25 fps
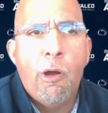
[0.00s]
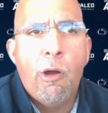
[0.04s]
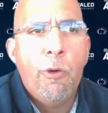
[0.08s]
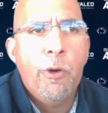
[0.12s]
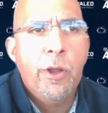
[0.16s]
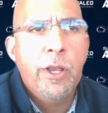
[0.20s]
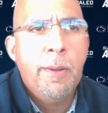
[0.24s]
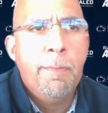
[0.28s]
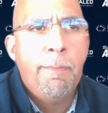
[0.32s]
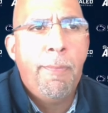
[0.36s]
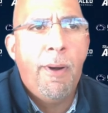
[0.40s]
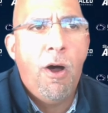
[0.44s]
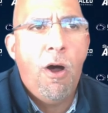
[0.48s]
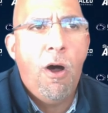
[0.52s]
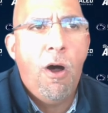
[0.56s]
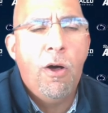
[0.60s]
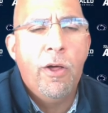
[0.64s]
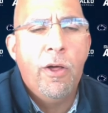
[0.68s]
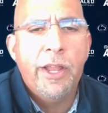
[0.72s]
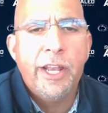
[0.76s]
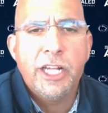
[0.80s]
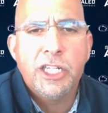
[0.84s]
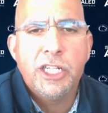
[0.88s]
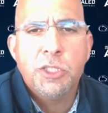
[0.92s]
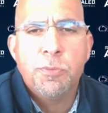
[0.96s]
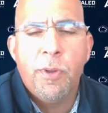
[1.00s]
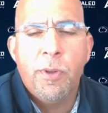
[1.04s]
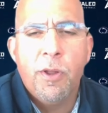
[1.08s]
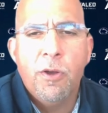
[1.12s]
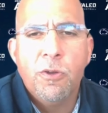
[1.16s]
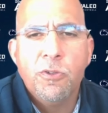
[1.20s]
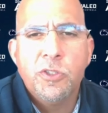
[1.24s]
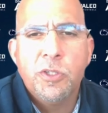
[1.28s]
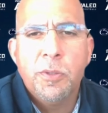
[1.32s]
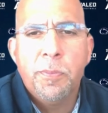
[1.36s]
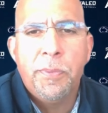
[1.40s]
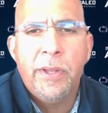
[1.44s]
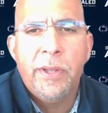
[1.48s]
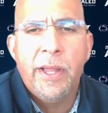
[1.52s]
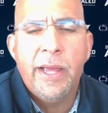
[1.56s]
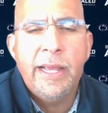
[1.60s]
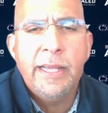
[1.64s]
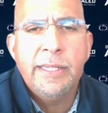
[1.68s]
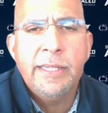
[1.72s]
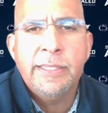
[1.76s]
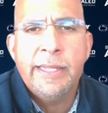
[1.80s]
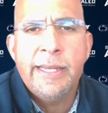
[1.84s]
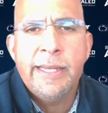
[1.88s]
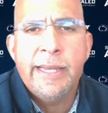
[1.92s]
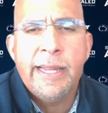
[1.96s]
throwing the ball and explosive
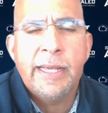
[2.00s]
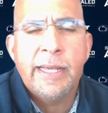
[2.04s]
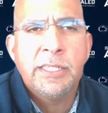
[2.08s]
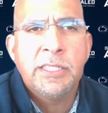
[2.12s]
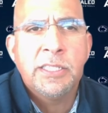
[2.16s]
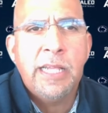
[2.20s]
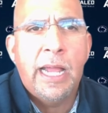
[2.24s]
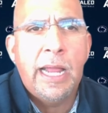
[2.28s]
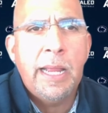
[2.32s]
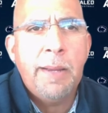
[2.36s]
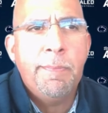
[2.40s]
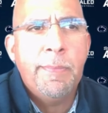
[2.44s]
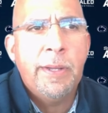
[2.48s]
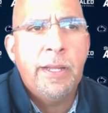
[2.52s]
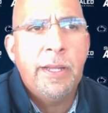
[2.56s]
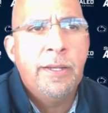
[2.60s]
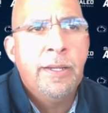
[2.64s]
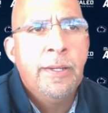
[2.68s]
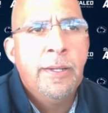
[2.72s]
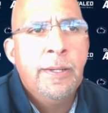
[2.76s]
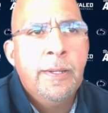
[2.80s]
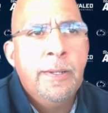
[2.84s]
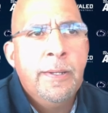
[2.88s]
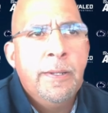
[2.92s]
plays and the excitement,